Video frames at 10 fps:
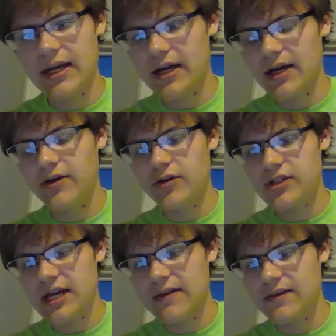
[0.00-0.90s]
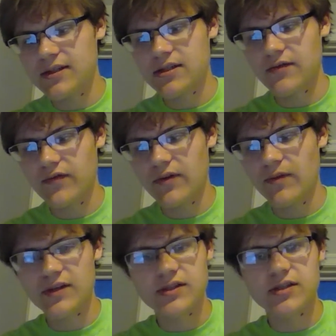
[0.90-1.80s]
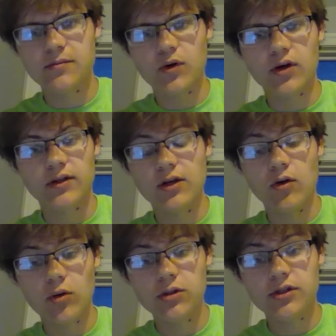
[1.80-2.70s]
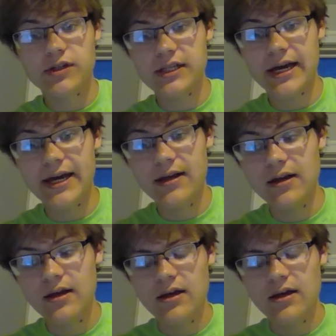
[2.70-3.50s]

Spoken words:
And I understand this is a book on the older side,